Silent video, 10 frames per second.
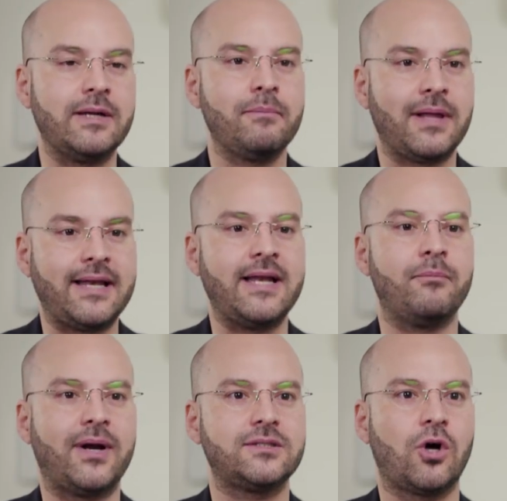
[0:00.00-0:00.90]
implant in
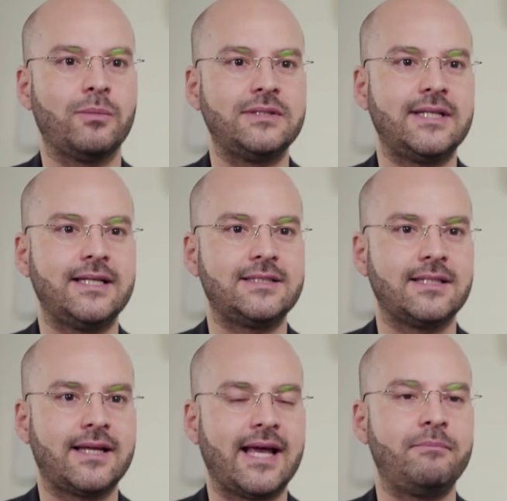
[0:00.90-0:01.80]
breast
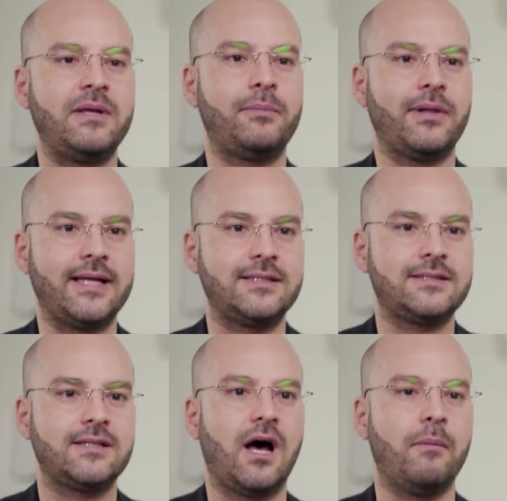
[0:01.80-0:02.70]
augmentation can be
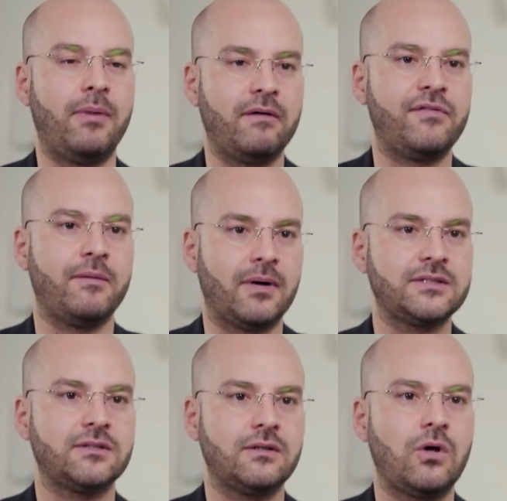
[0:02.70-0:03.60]
placed above the
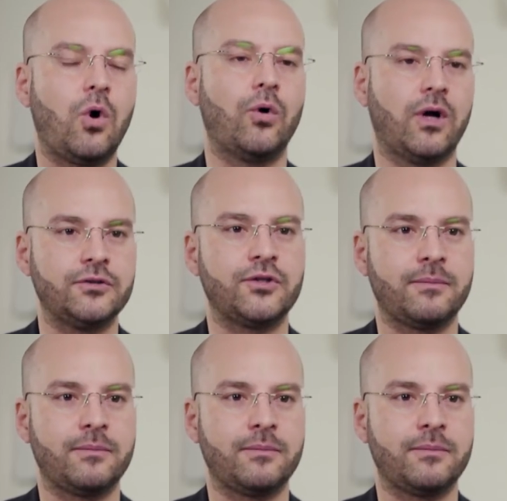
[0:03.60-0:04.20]
muscle or under the